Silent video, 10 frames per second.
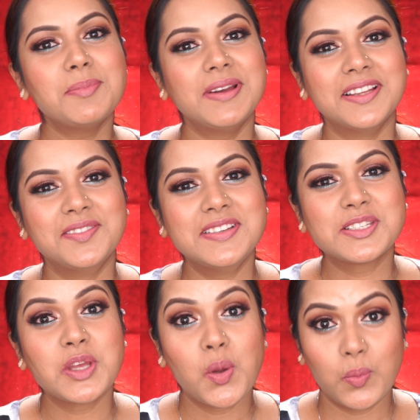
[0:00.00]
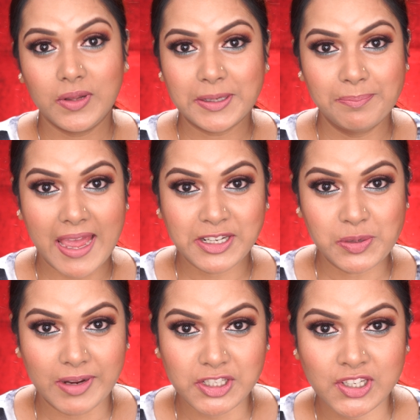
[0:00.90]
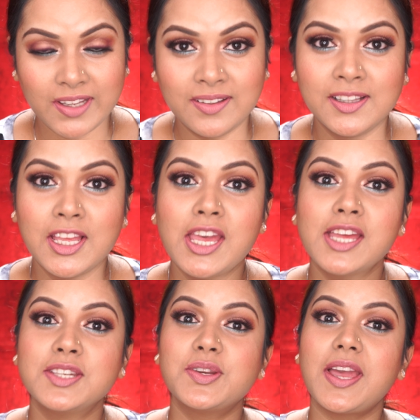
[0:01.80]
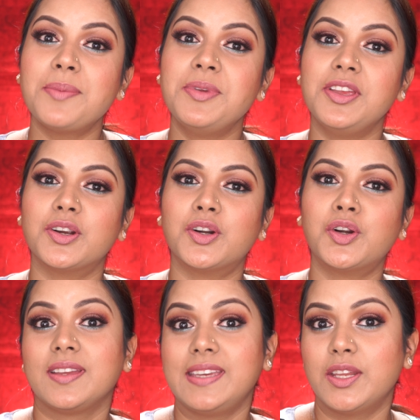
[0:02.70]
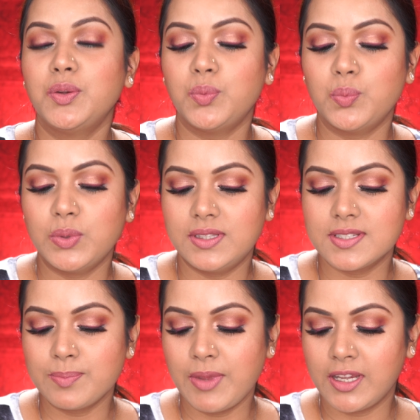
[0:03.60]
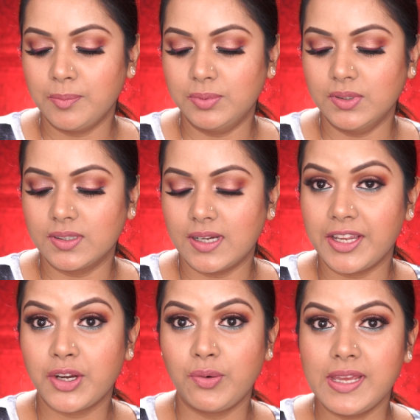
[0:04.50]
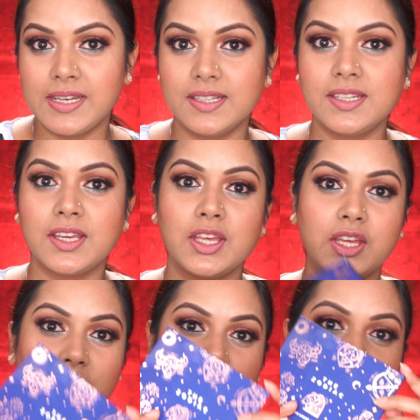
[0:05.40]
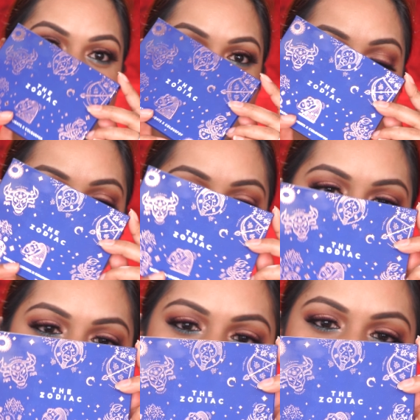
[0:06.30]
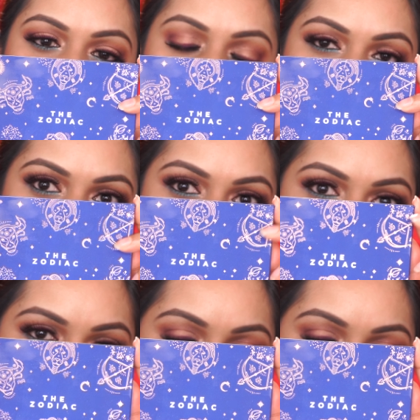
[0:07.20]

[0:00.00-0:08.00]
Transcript: Hi my lovelies, welcome back to my channel. Today I'm here again with this makeup look I created using Kathleen Light's